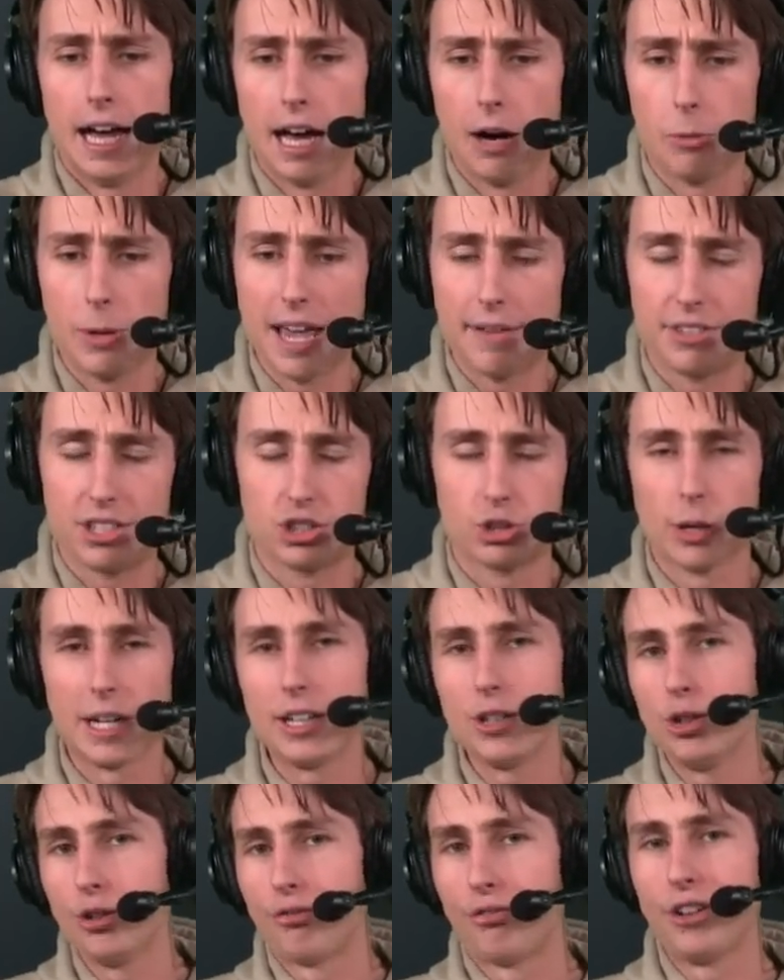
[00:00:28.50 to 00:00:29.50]
We have this
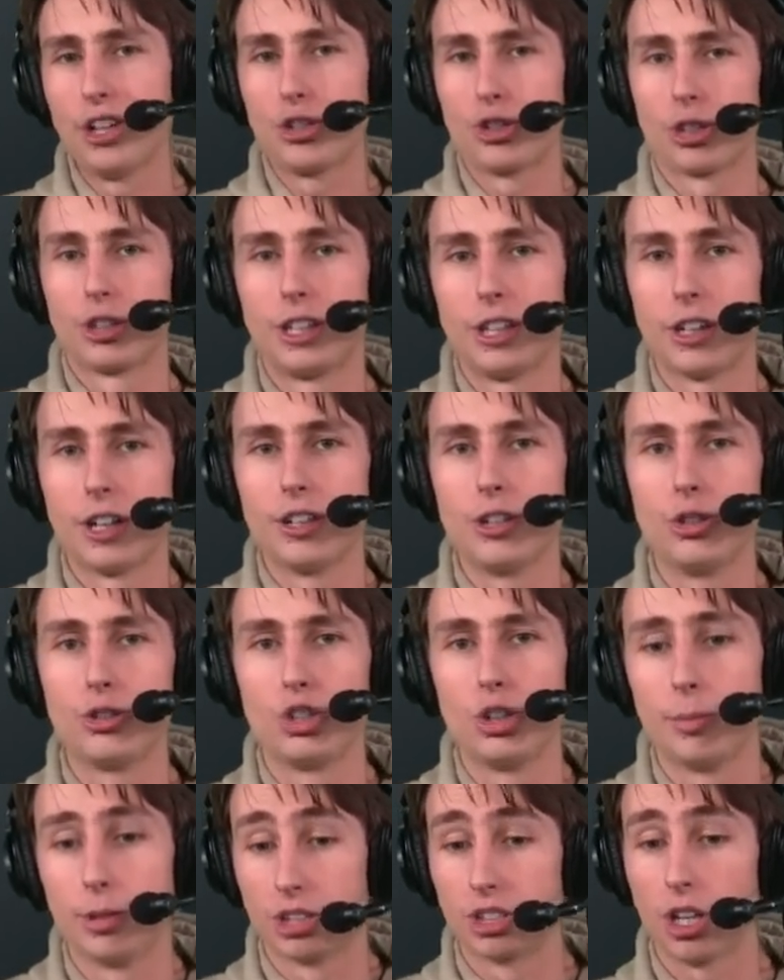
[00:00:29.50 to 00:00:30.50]
great new feature here on
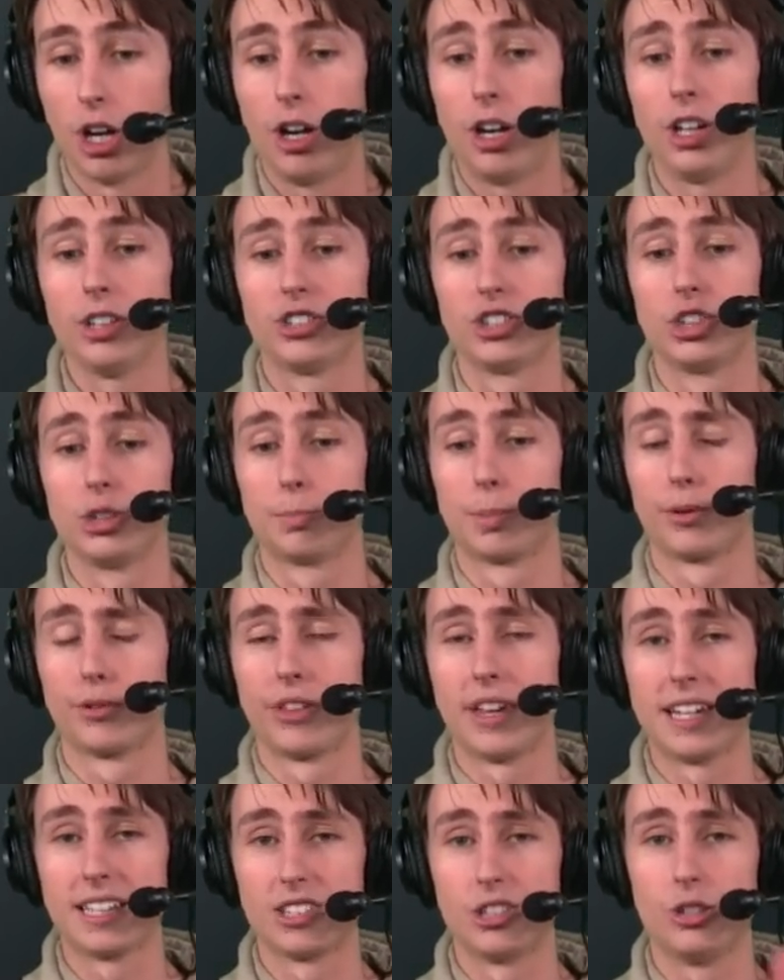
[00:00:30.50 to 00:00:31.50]
YouTube. It's called Super
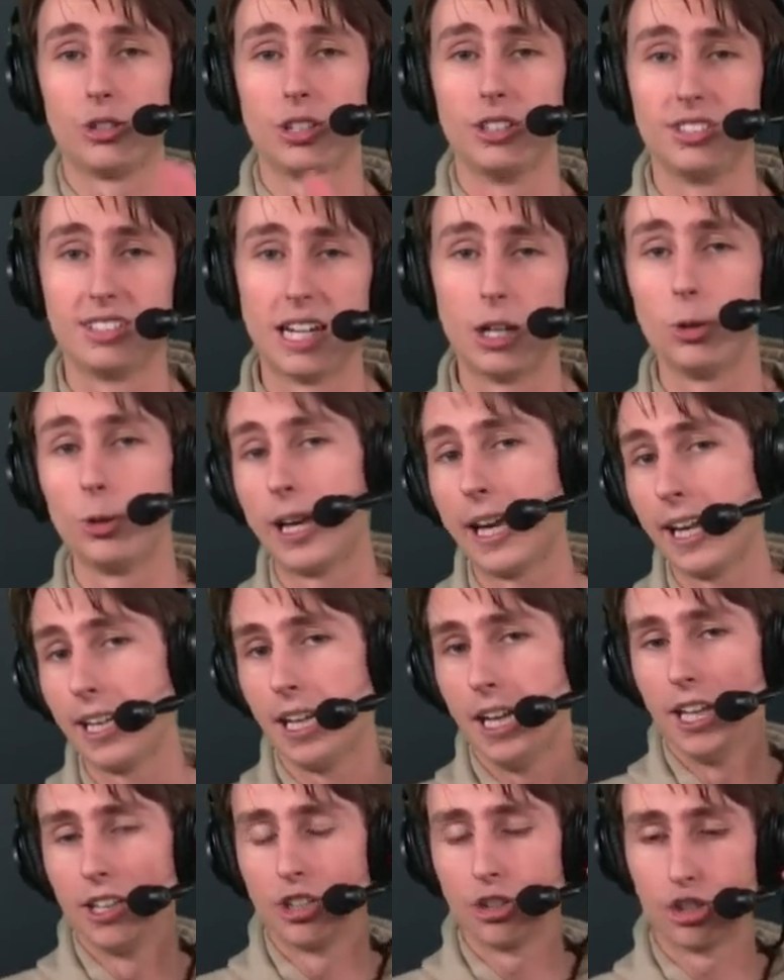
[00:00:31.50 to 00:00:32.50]
Thanks, and you can donate
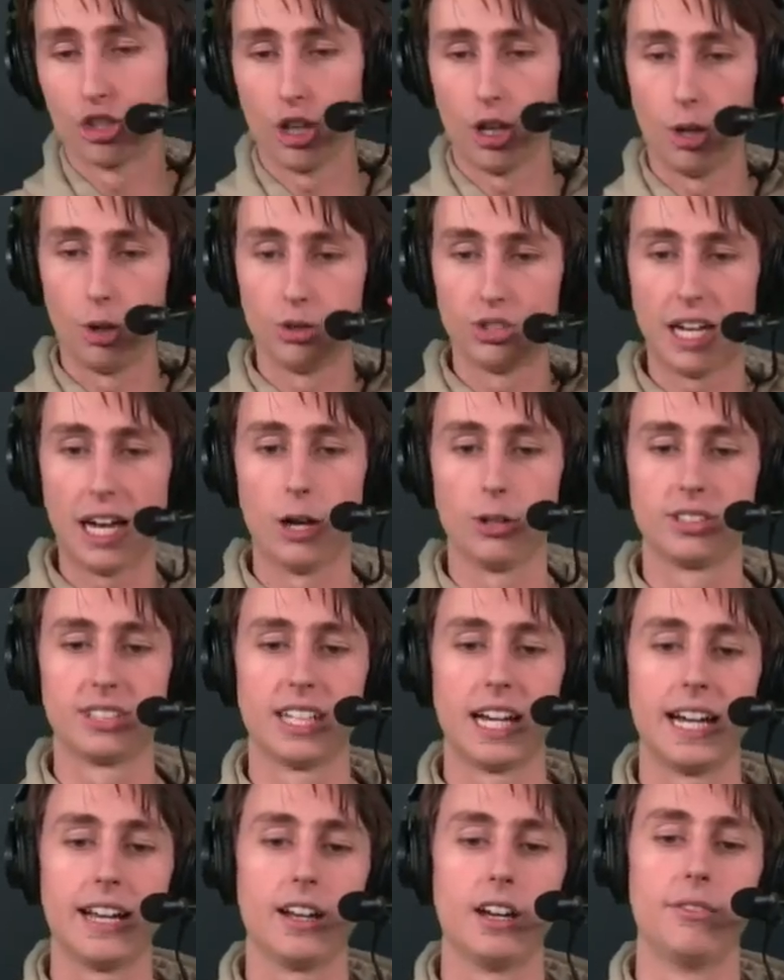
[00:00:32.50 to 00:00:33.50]
to shows
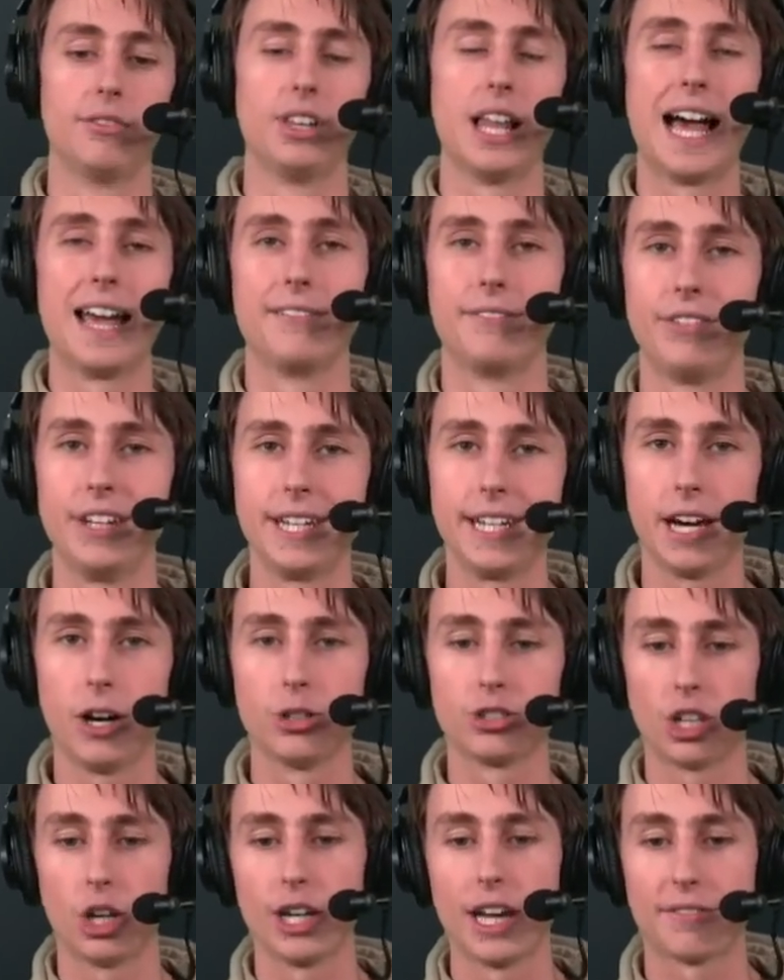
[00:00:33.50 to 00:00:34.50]
outside of live
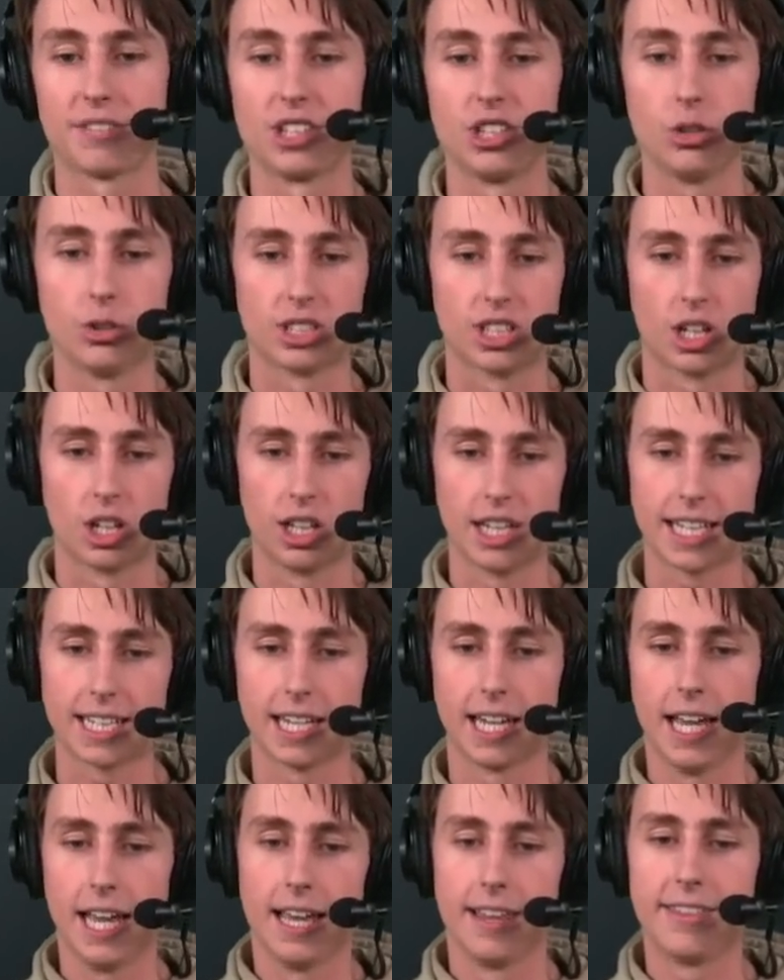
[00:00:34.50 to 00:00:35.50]
videos. All you have to do is
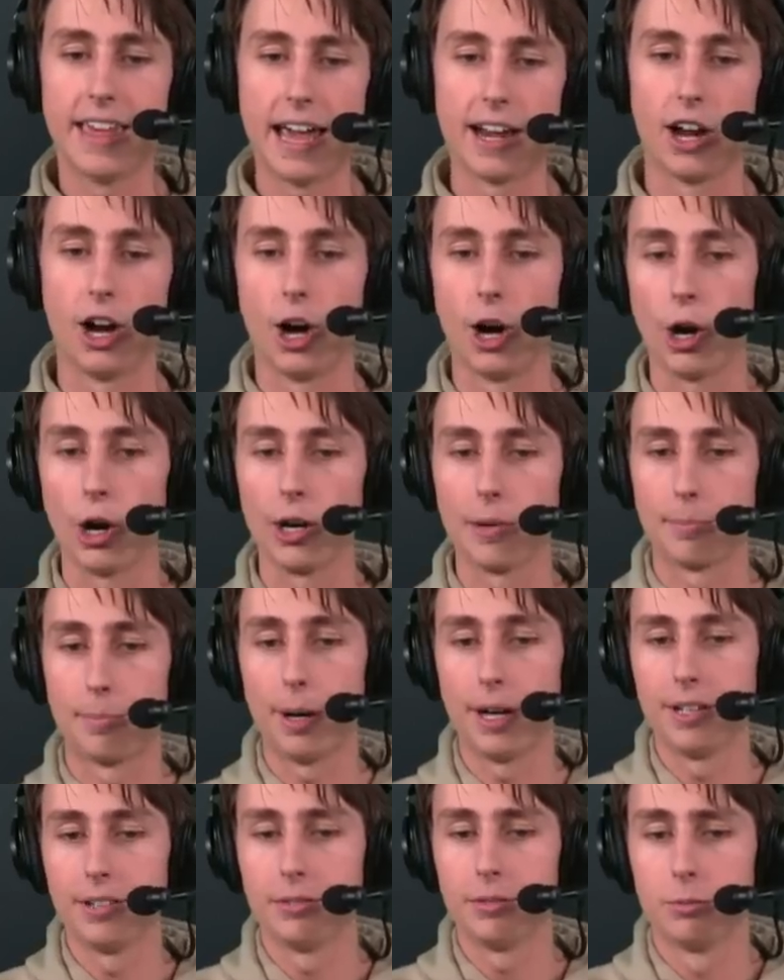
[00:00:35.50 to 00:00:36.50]
click that heart
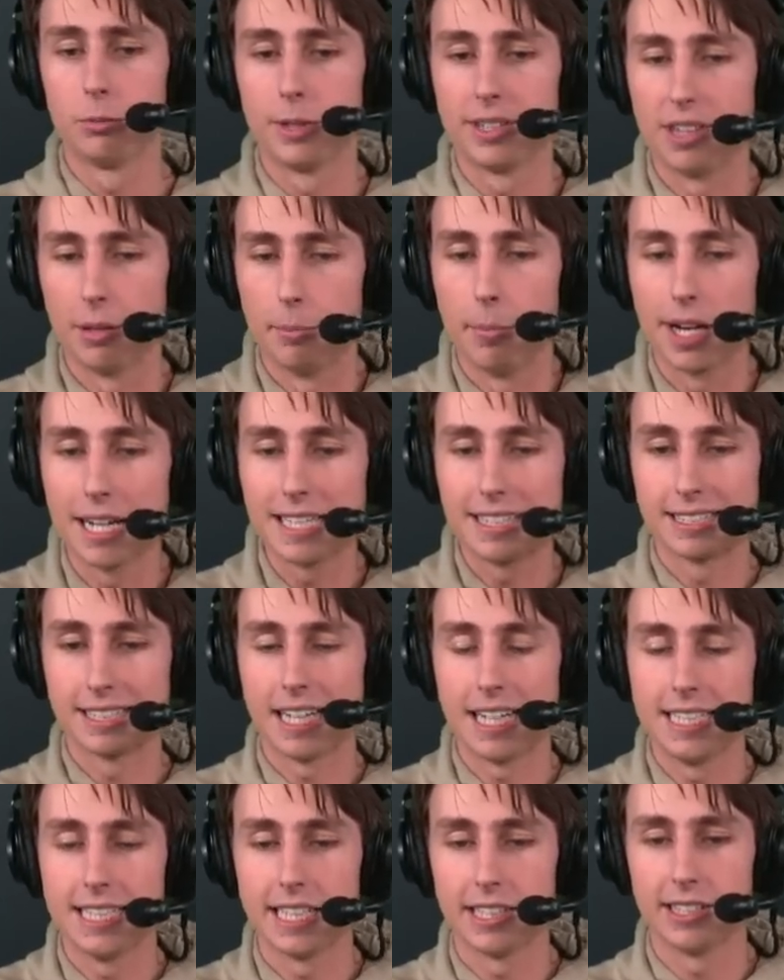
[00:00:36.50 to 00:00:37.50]
button with the money
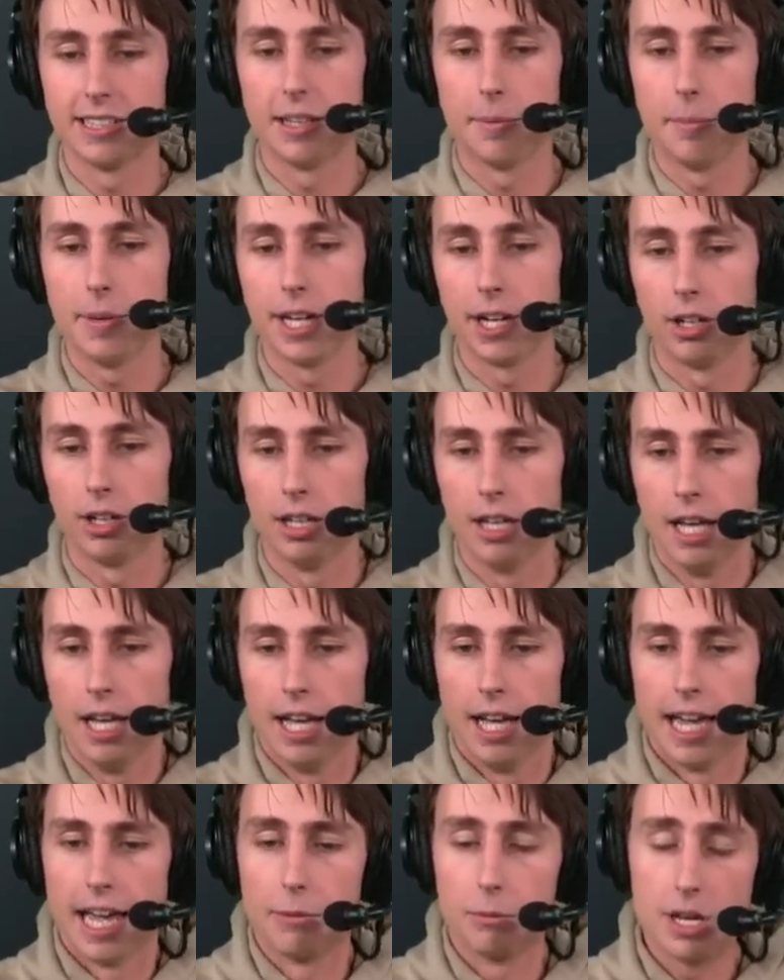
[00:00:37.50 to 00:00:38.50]
sign there in the middle,
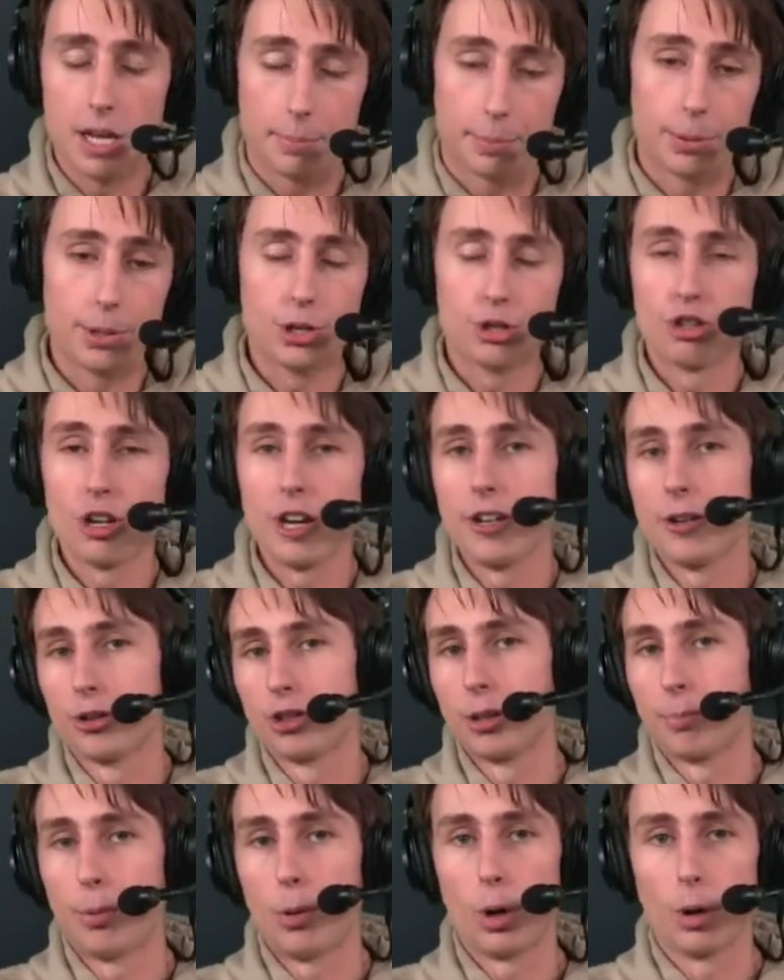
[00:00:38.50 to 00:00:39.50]
and we appreciate your
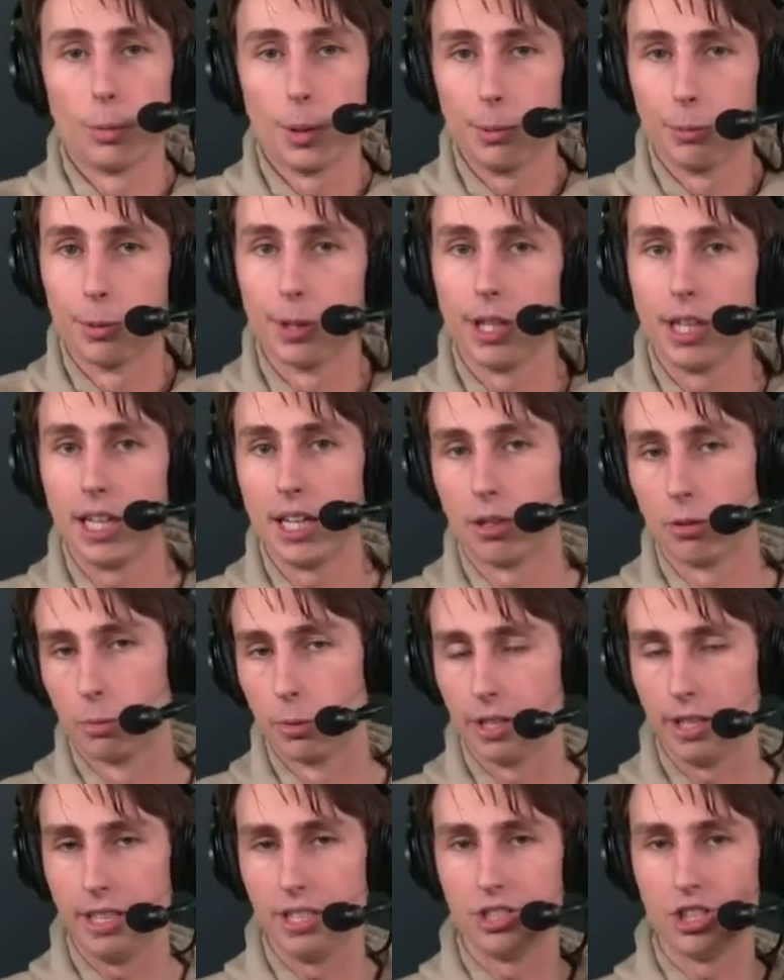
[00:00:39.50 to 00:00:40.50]
support. We really,
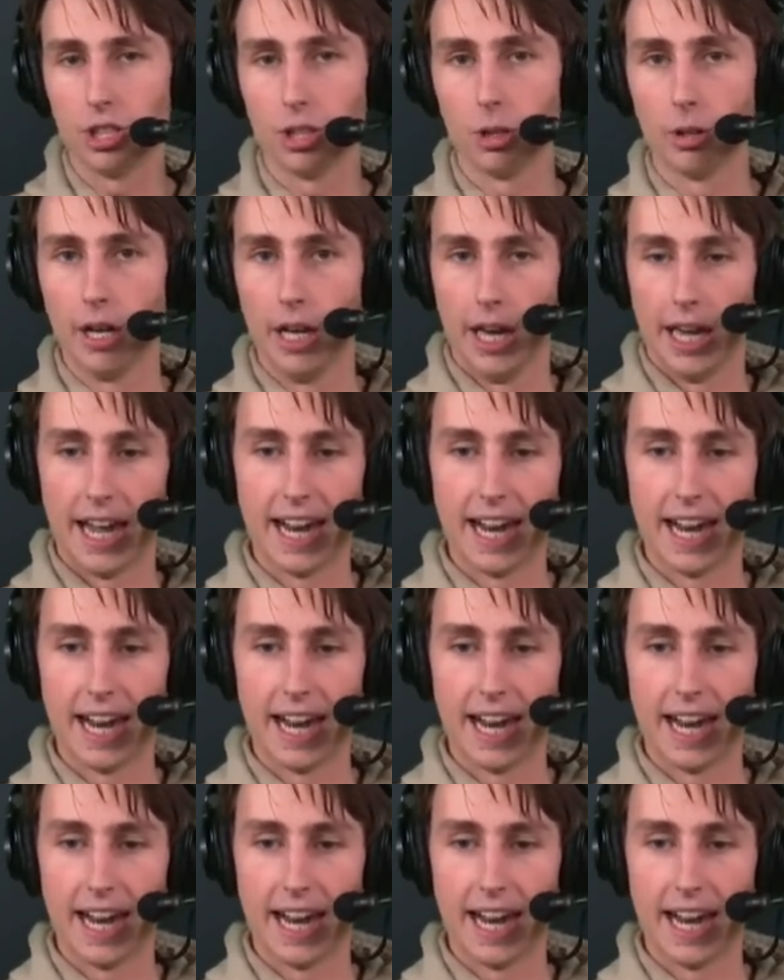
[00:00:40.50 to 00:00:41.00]
really do.